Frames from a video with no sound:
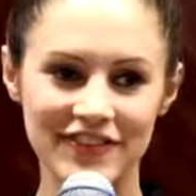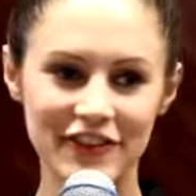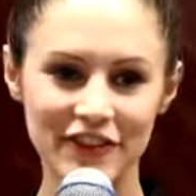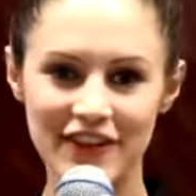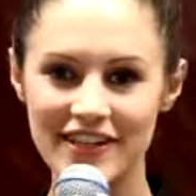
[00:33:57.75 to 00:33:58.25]

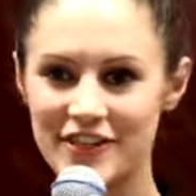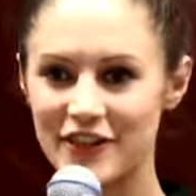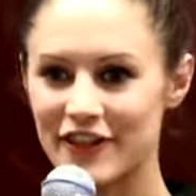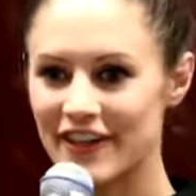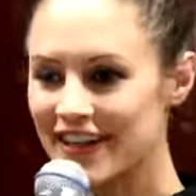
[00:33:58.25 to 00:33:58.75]
feel free
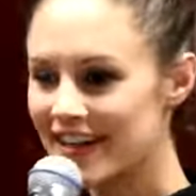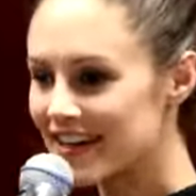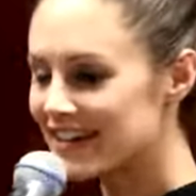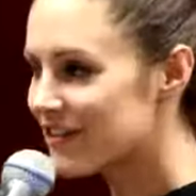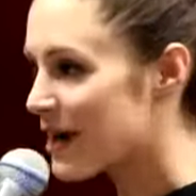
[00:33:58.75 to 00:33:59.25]
to
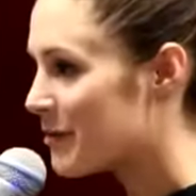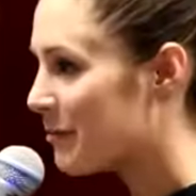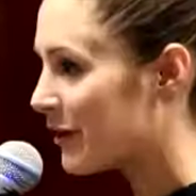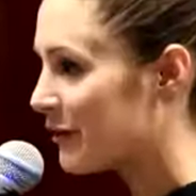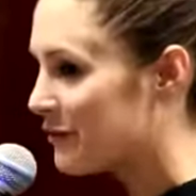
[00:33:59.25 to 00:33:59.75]
grab a
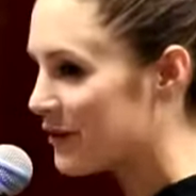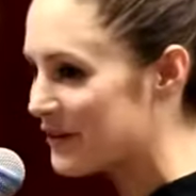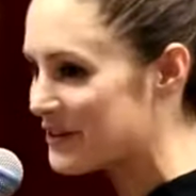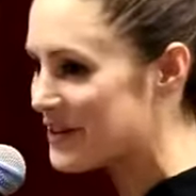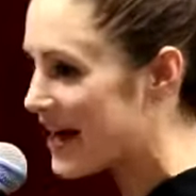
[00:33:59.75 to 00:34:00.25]
bottle of water
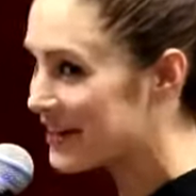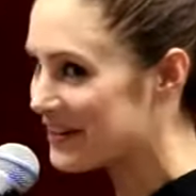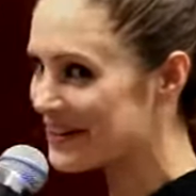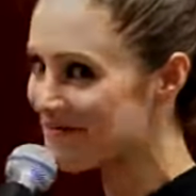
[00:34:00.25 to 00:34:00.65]
and track your